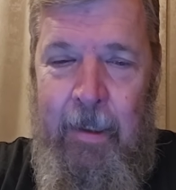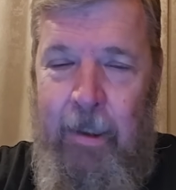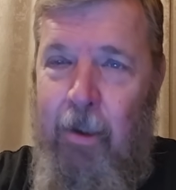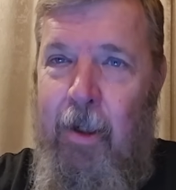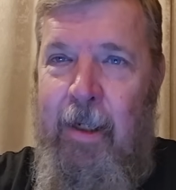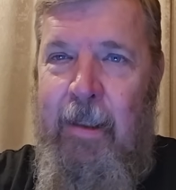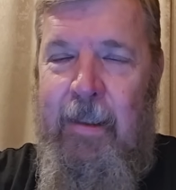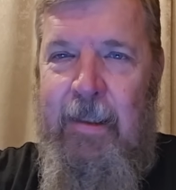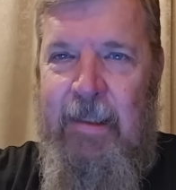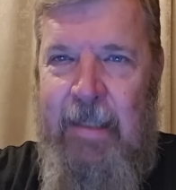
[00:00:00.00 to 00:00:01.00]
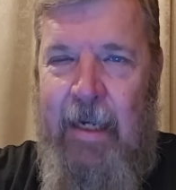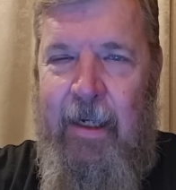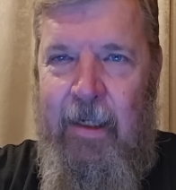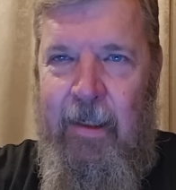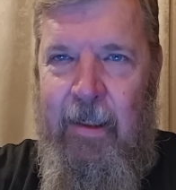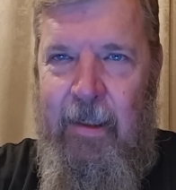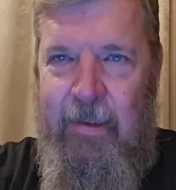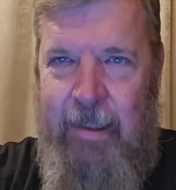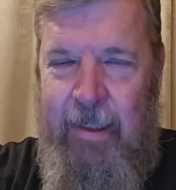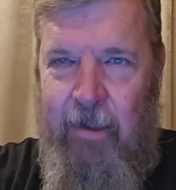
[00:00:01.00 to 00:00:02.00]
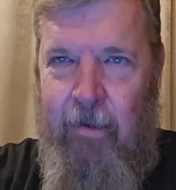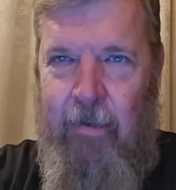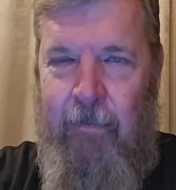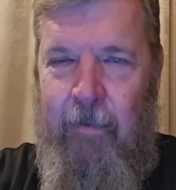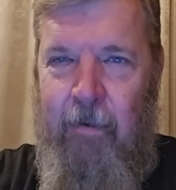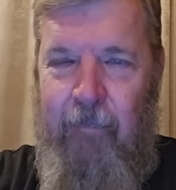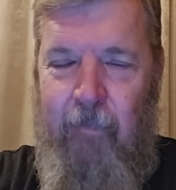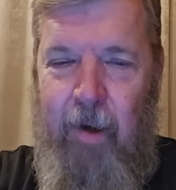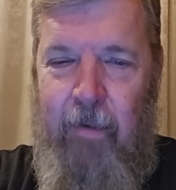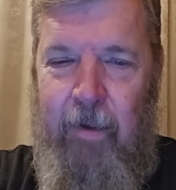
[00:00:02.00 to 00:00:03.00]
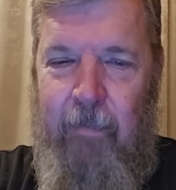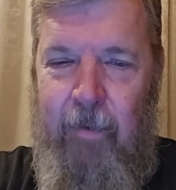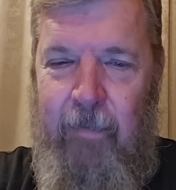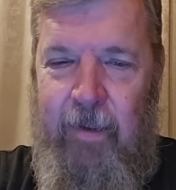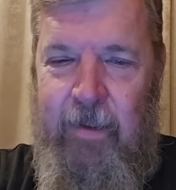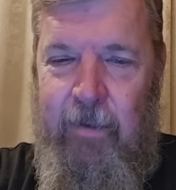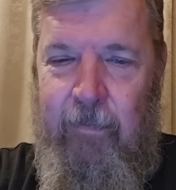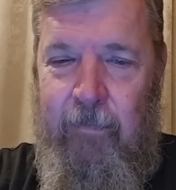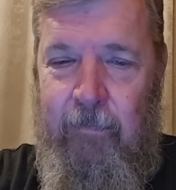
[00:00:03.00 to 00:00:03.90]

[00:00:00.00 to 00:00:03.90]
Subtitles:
You look at the second tier of where they're moving to.